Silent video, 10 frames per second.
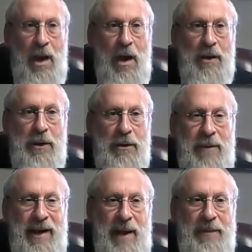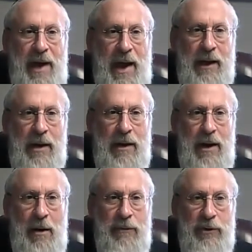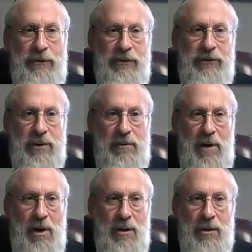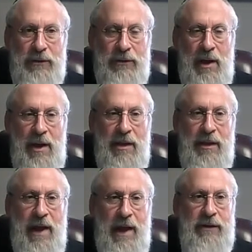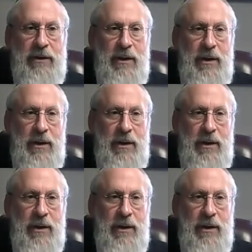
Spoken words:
although there might not be a heker, however, since the Ramah holds that,